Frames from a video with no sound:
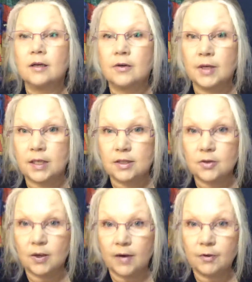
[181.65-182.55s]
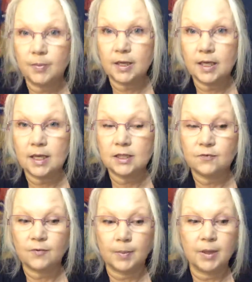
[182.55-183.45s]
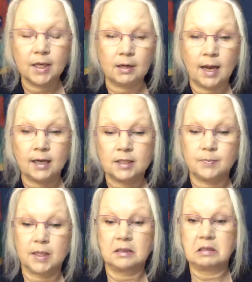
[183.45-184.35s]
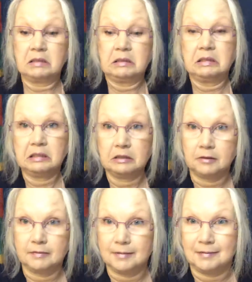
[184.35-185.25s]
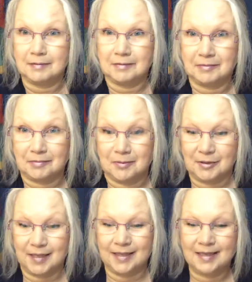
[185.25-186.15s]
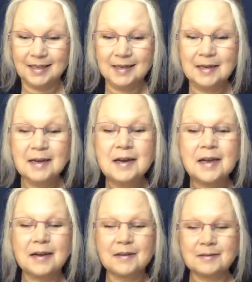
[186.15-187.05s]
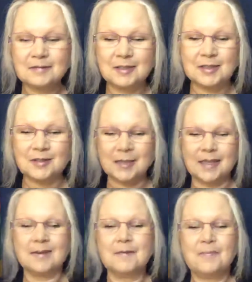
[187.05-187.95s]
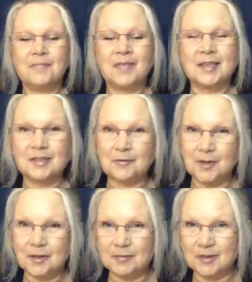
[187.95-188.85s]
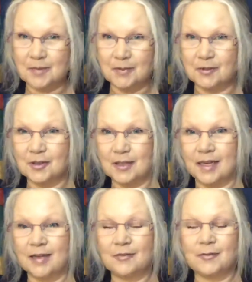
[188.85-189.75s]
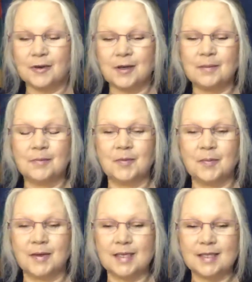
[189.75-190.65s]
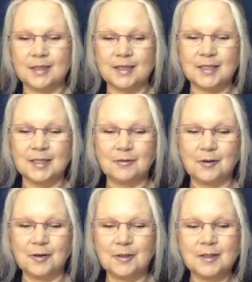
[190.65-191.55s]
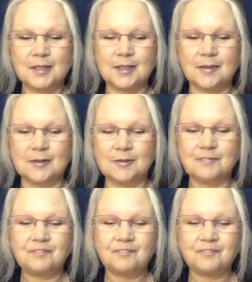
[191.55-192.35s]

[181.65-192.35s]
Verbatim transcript: Okay, so everybody has feminine aspects. Boy, yeah, sorry. So welcome to my real life where I'm the biggest klutz in the world. So